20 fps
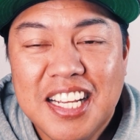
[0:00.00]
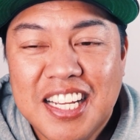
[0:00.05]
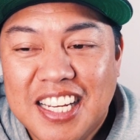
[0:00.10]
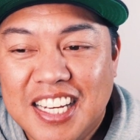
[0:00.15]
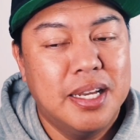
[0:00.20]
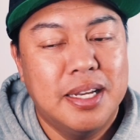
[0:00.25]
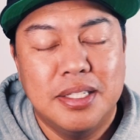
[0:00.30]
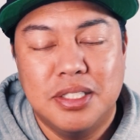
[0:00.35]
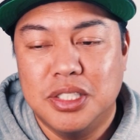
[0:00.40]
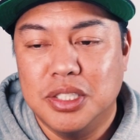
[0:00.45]

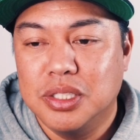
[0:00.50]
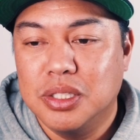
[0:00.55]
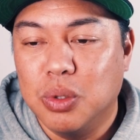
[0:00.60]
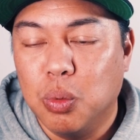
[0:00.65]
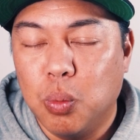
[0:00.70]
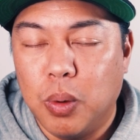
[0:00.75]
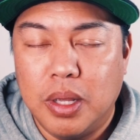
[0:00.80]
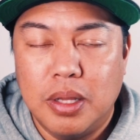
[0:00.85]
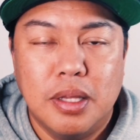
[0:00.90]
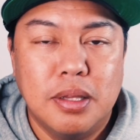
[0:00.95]
Yeah, just the
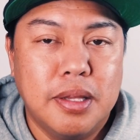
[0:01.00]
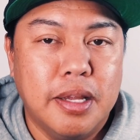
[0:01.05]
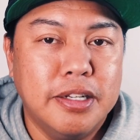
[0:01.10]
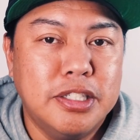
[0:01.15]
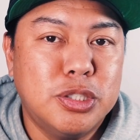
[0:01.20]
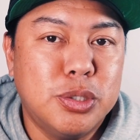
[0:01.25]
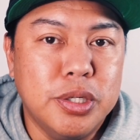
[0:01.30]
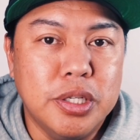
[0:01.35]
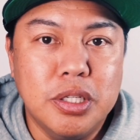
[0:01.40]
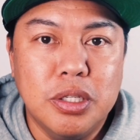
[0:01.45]
way that they
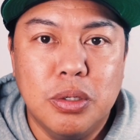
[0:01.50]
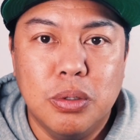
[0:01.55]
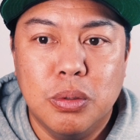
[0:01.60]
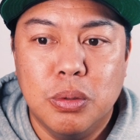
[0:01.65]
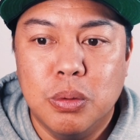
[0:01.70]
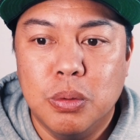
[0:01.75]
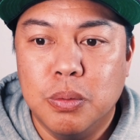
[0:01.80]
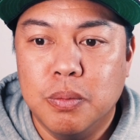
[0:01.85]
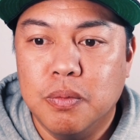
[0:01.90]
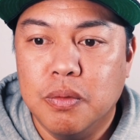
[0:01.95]
treat
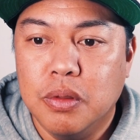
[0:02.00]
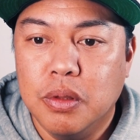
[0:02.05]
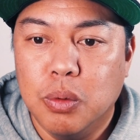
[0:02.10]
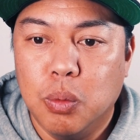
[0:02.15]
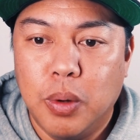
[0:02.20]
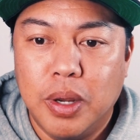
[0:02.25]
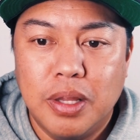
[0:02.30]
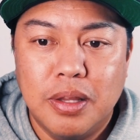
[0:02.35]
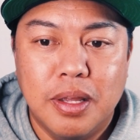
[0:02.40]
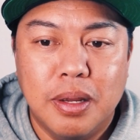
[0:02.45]
you, the
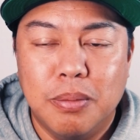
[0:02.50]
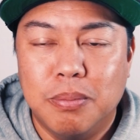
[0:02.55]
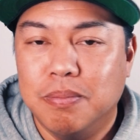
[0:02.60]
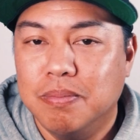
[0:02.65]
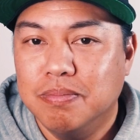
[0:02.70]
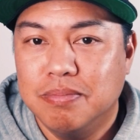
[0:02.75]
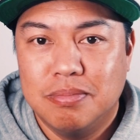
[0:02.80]
way they